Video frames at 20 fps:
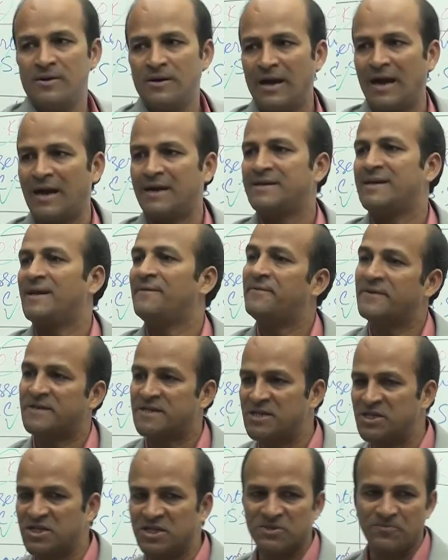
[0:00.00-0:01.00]
and
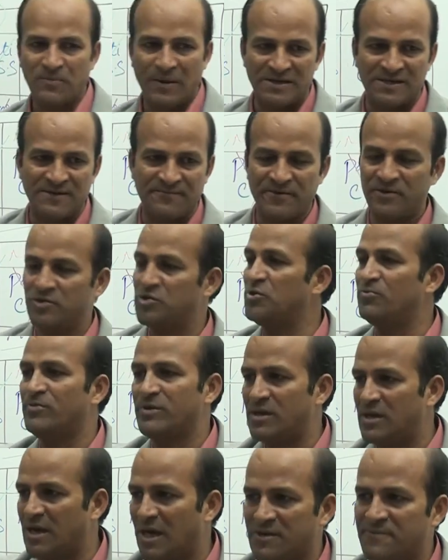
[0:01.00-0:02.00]
effectiveness point of view. You
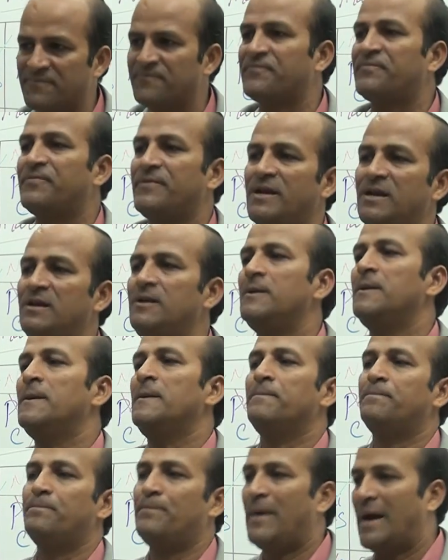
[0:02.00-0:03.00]
will not feel
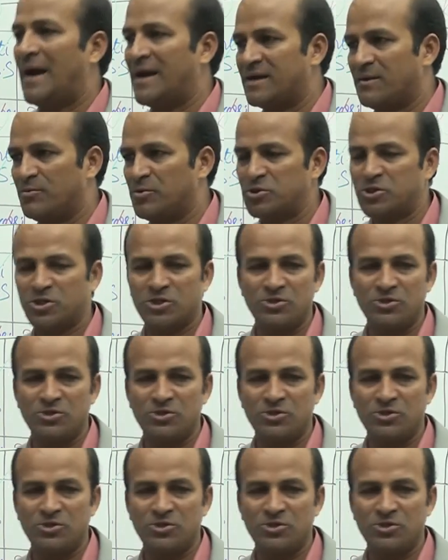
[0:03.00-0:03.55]
bad about